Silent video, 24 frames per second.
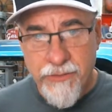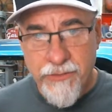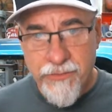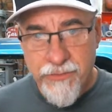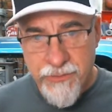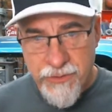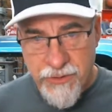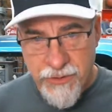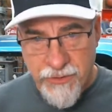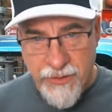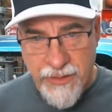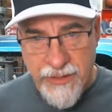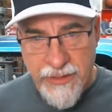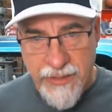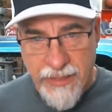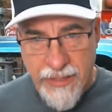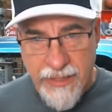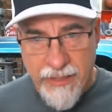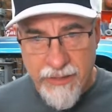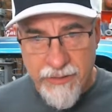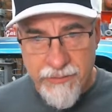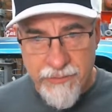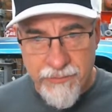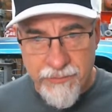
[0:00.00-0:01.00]
straighten it
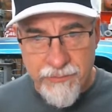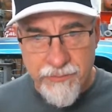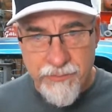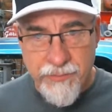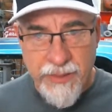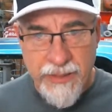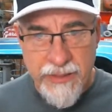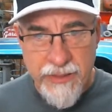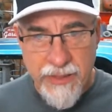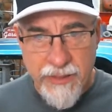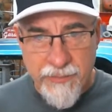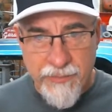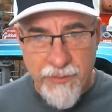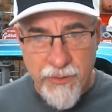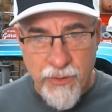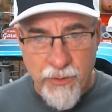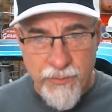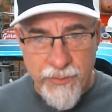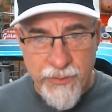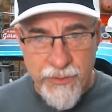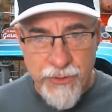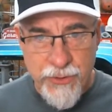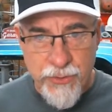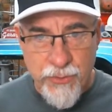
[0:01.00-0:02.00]
out and bend it up a little
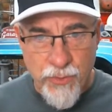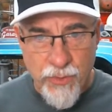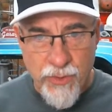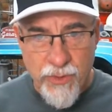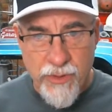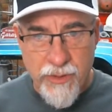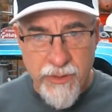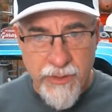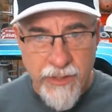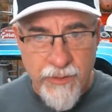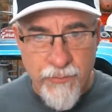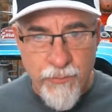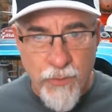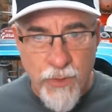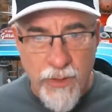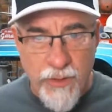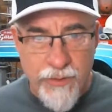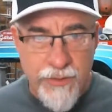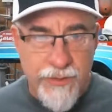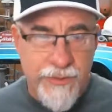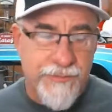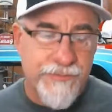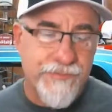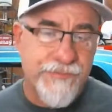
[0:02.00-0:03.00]
bit shorter and then weld
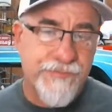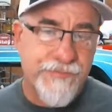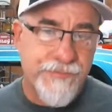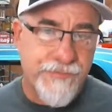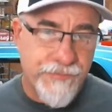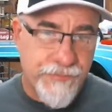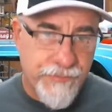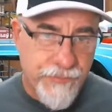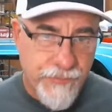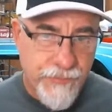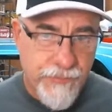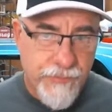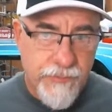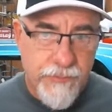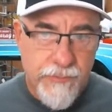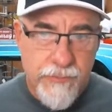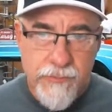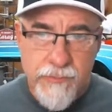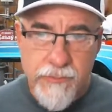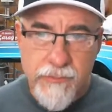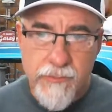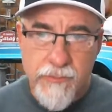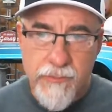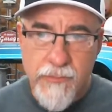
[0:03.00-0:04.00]
it.
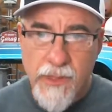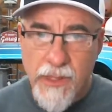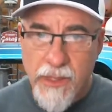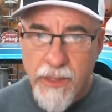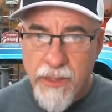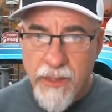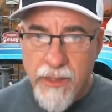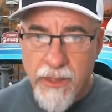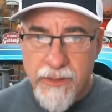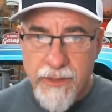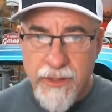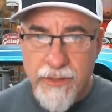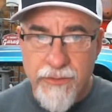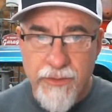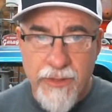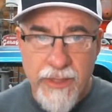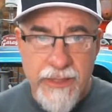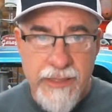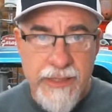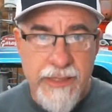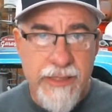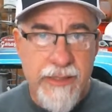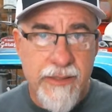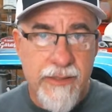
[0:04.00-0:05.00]
Another
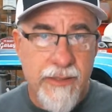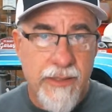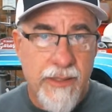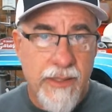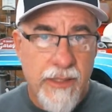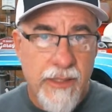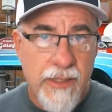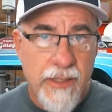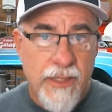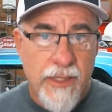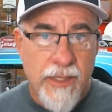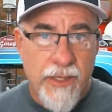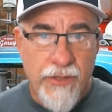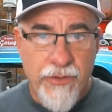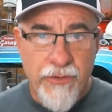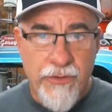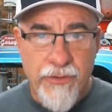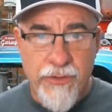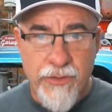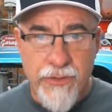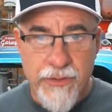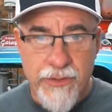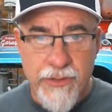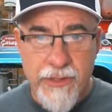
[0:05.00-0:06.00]
idea,
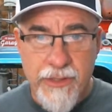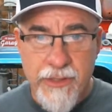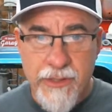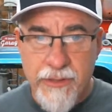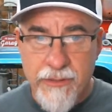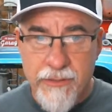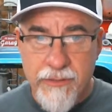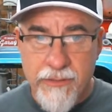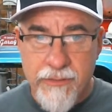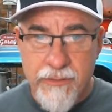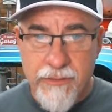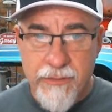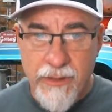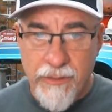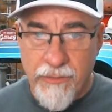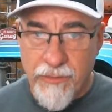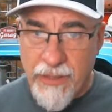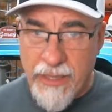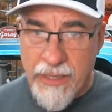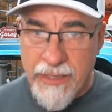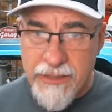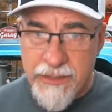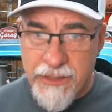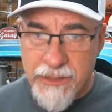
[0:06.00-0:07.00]
what
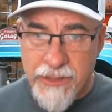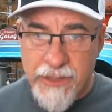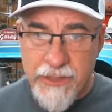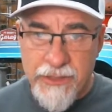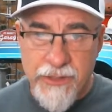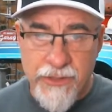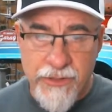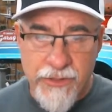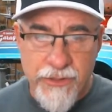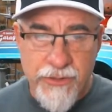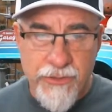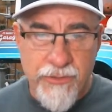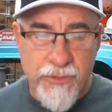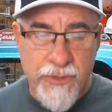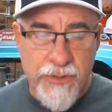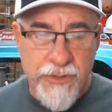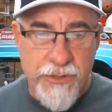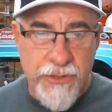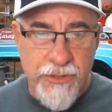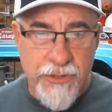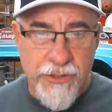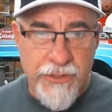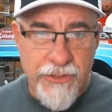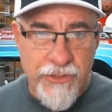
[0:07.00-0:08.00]
I suggested too, was
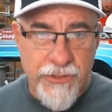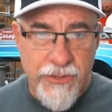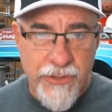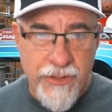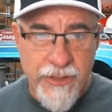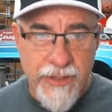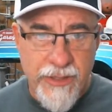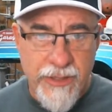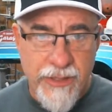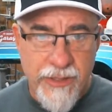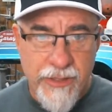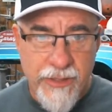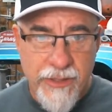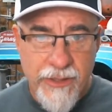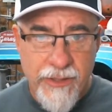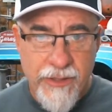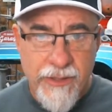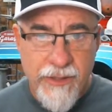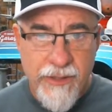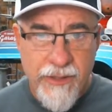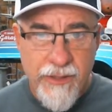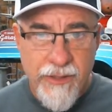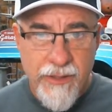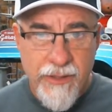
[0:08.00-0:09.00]
you could
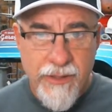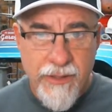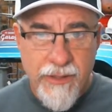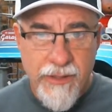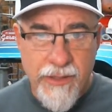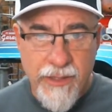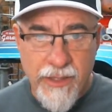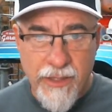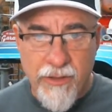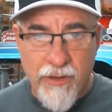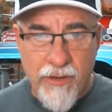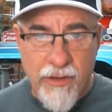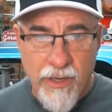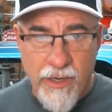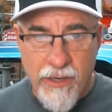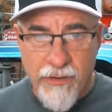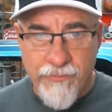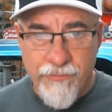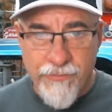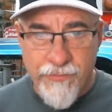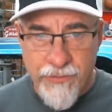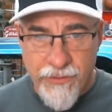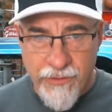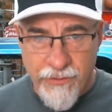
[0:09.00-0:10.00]
cut
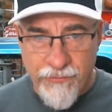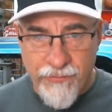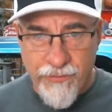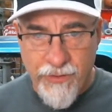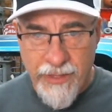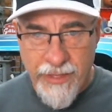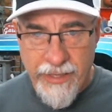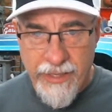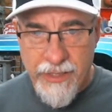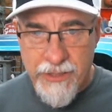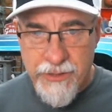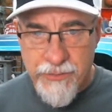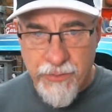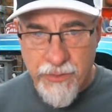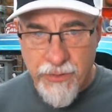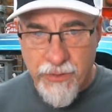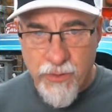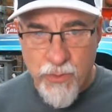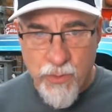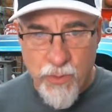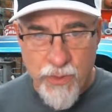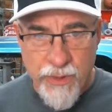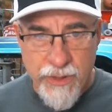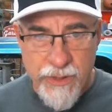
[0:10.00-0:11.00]
off the flange with a
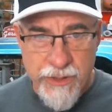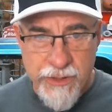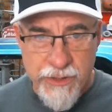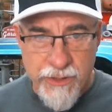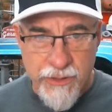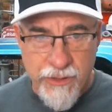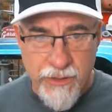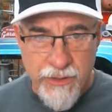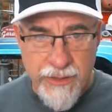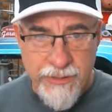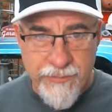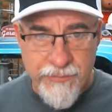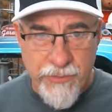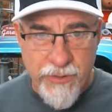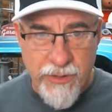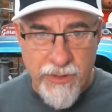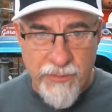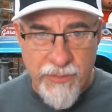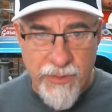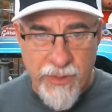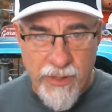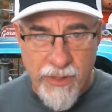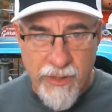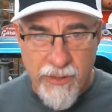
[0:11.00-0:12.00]
1/4 inch lip on the
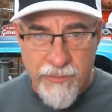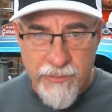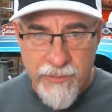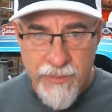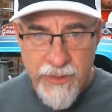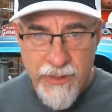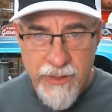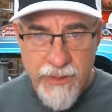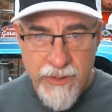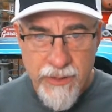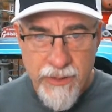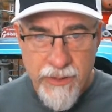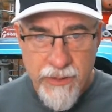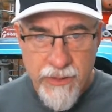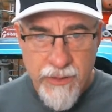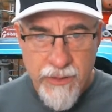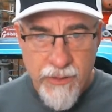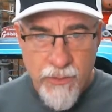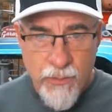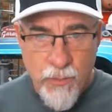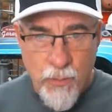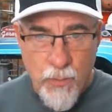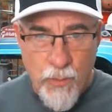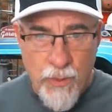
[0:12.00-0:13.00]
bottom,
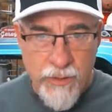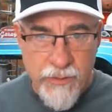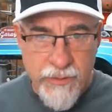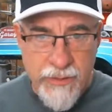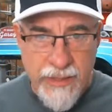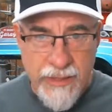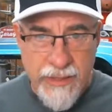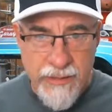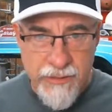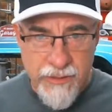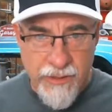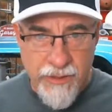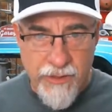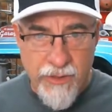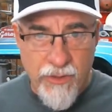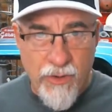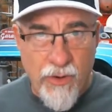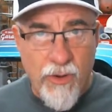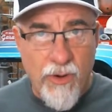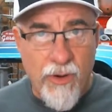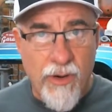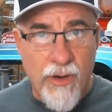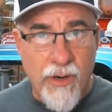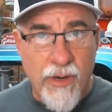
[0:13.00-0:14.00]
weld that to the
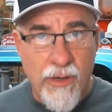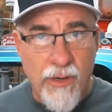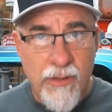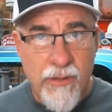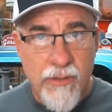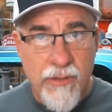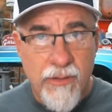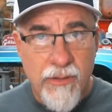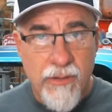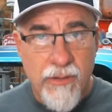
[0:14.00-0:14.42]
car,